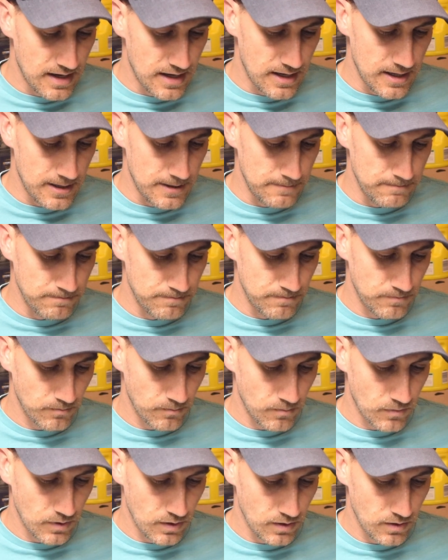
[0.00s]
Um,
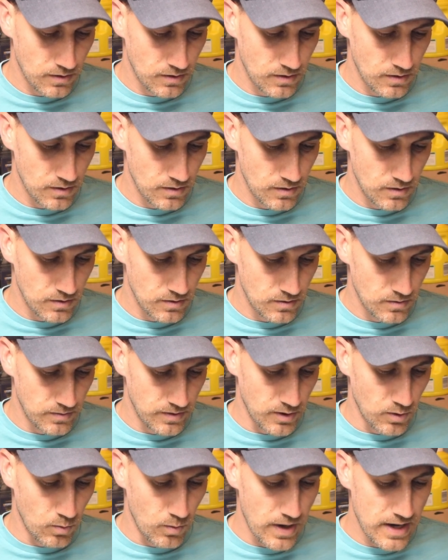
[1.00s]

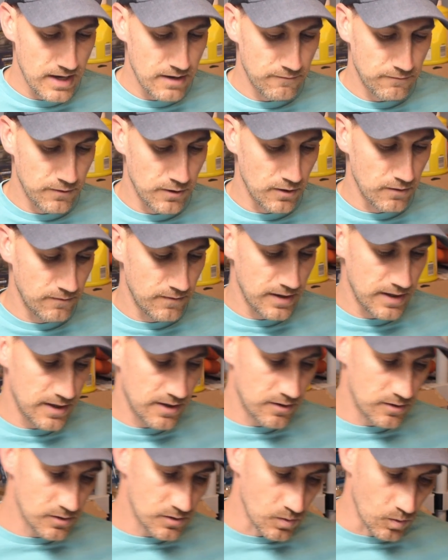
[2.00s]
we were waiting for your
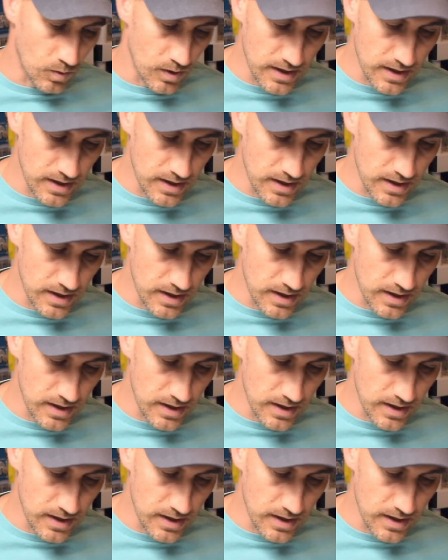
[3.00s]
videos.